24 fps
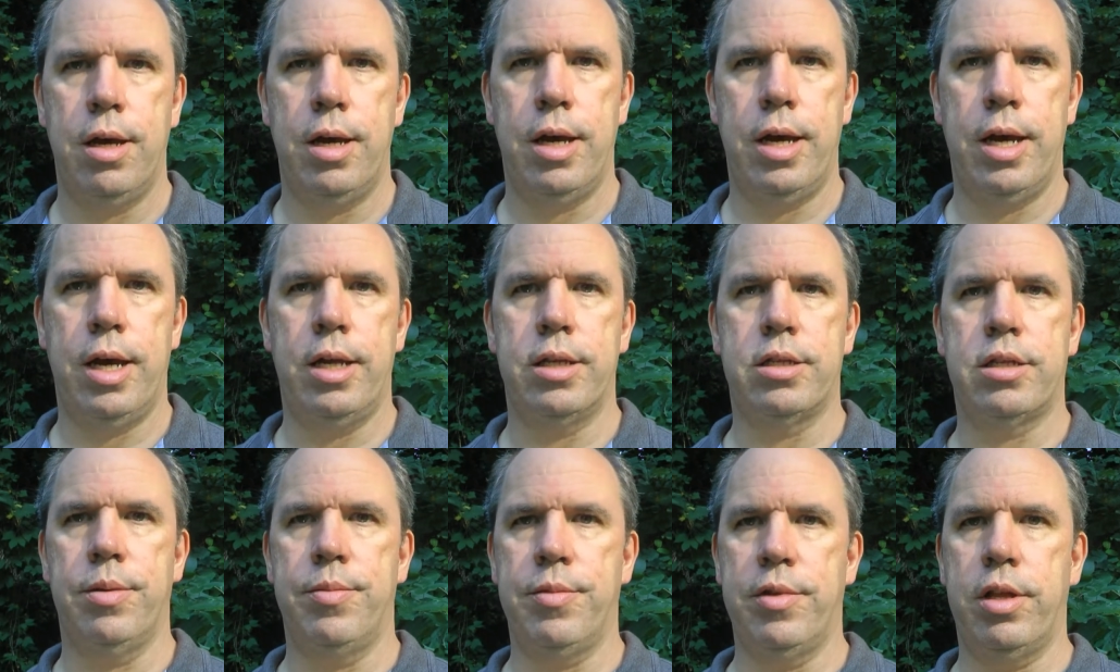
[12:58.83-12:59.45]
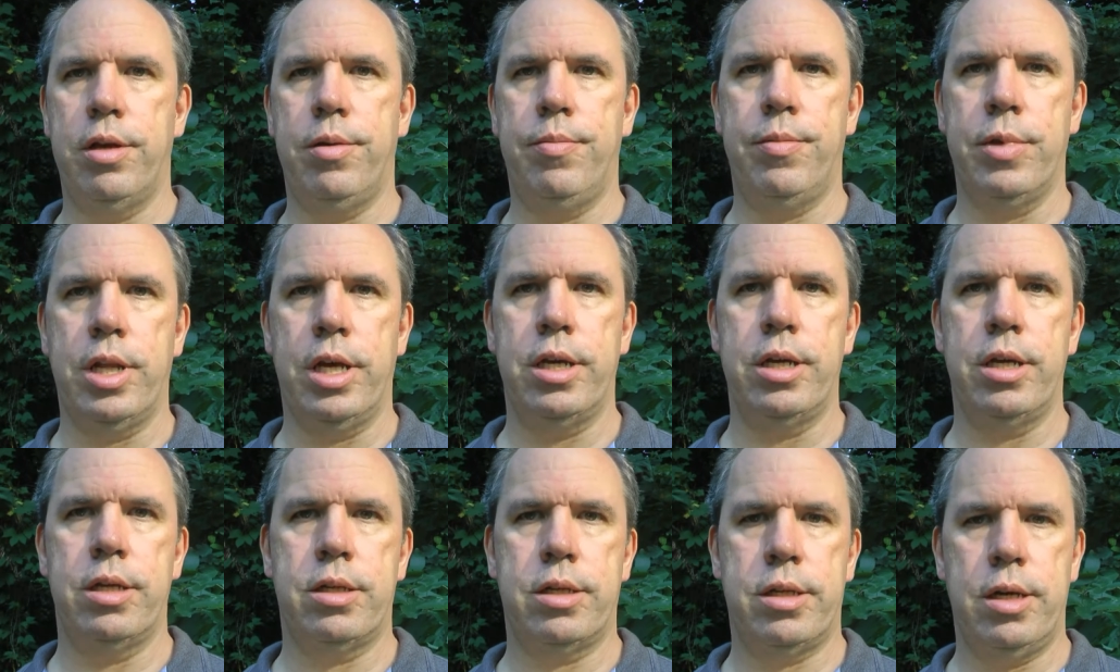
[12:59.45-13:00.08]
And some of them,
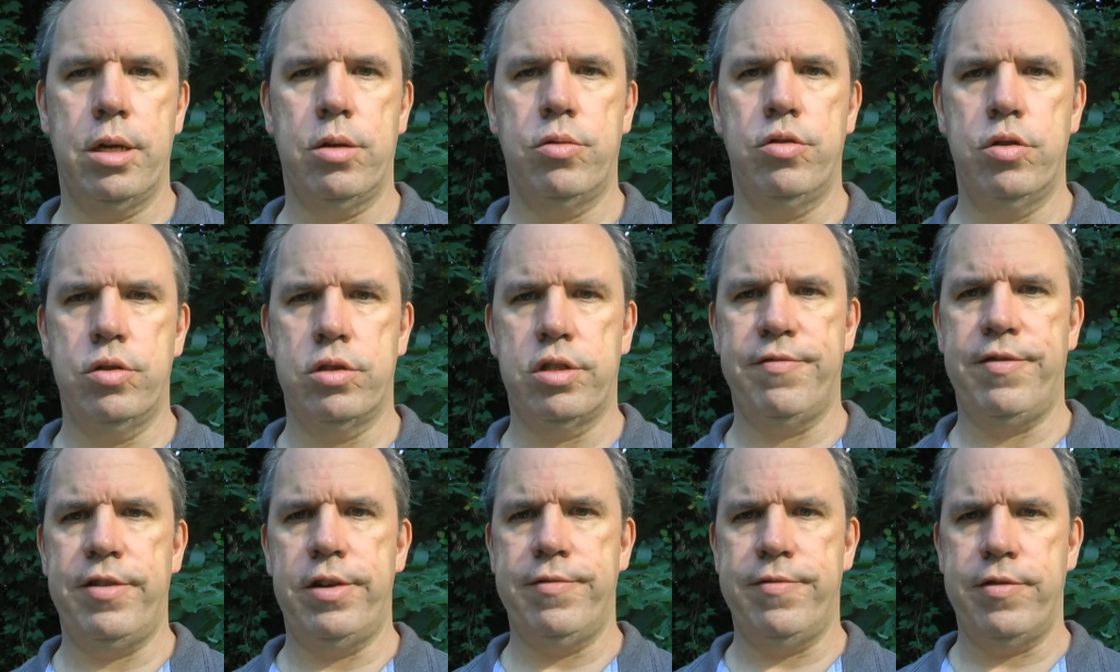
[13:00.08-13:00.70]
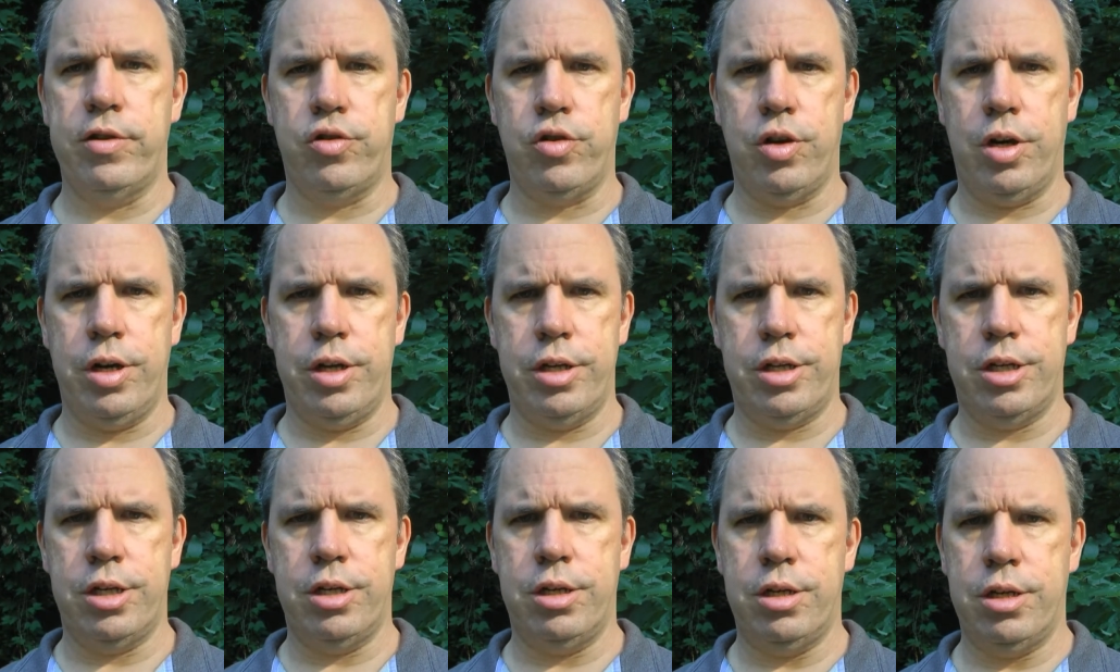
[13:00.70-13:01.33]
like Ted Cruz, have even
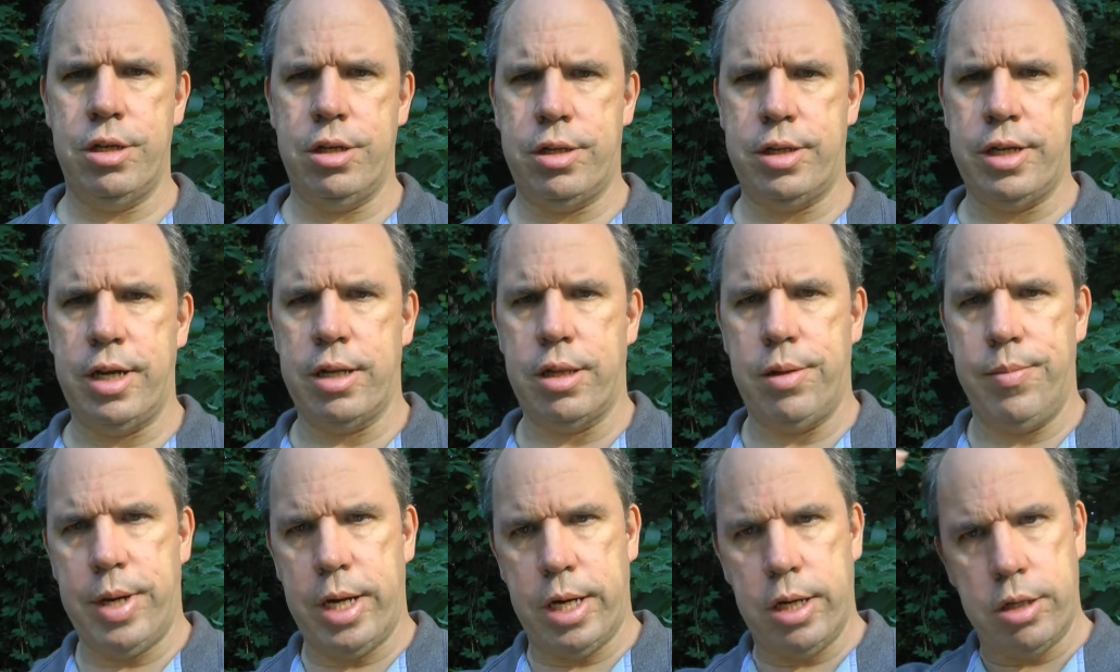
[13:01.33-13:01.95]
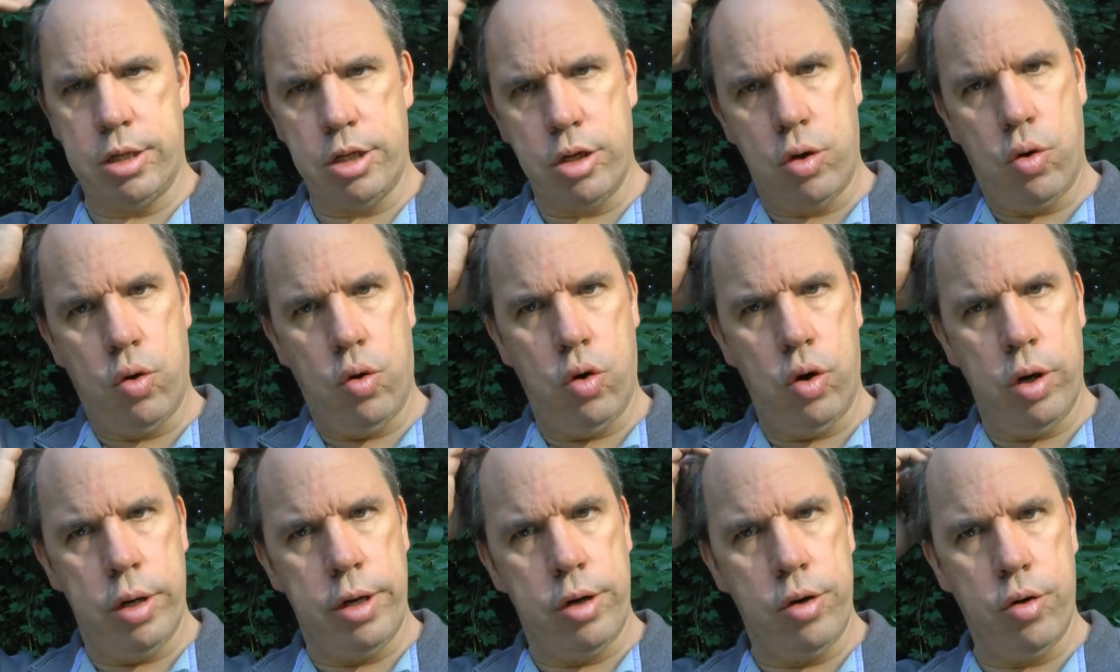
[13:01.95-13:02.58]
tried to take the matter to
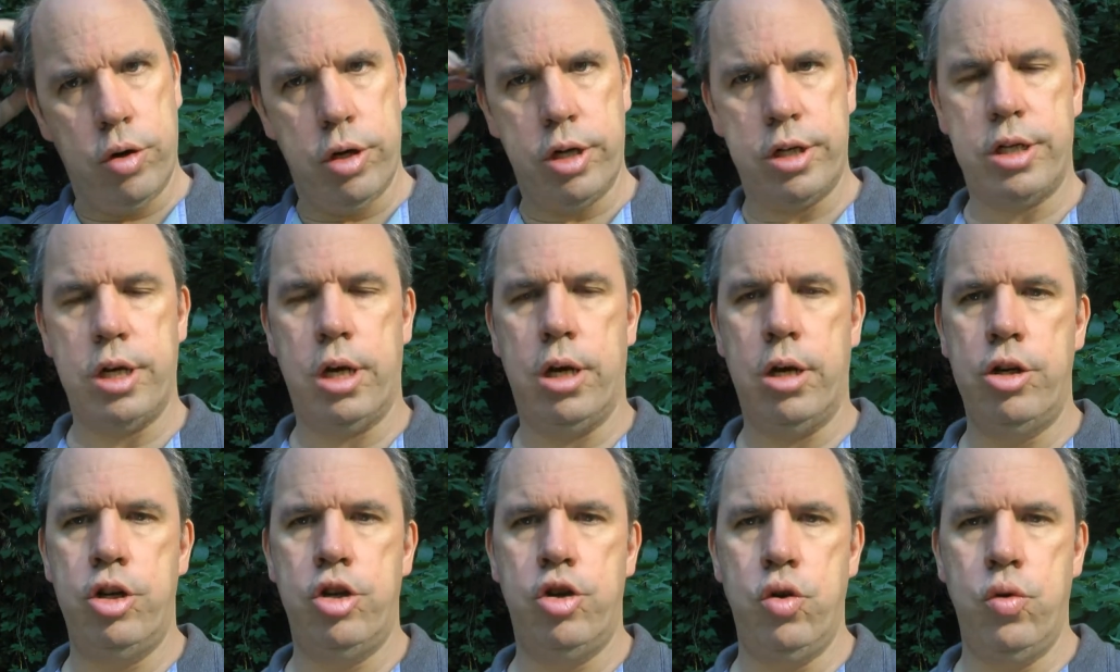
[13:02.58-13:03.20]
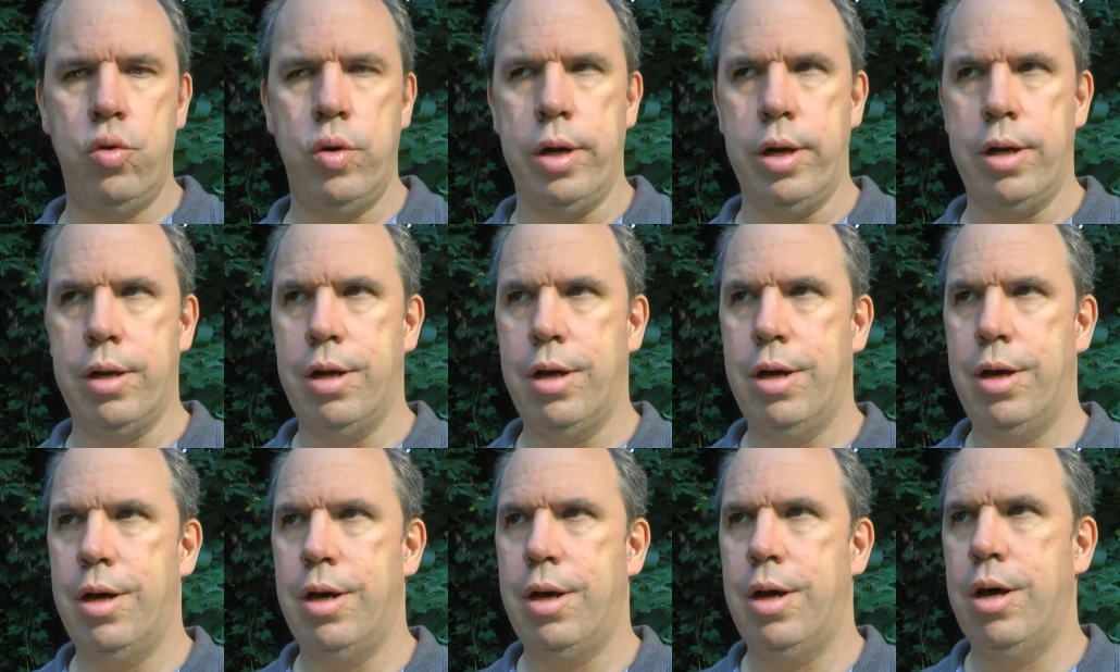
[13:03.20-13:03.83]
court in order to undo it.
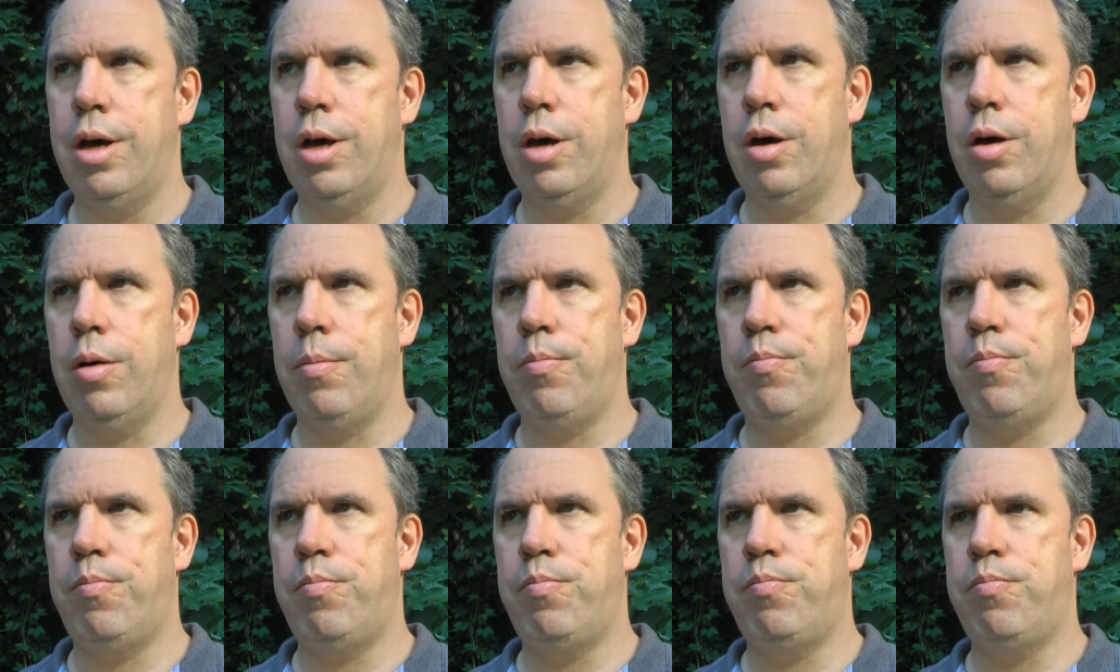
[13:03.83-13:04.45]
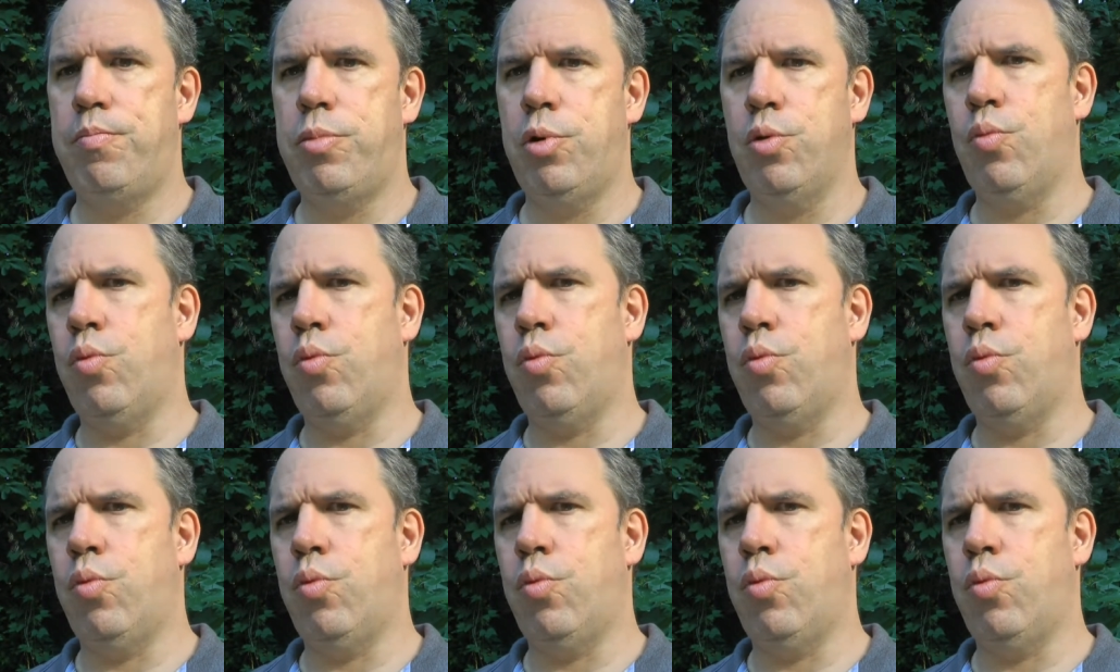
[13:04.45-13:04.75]
But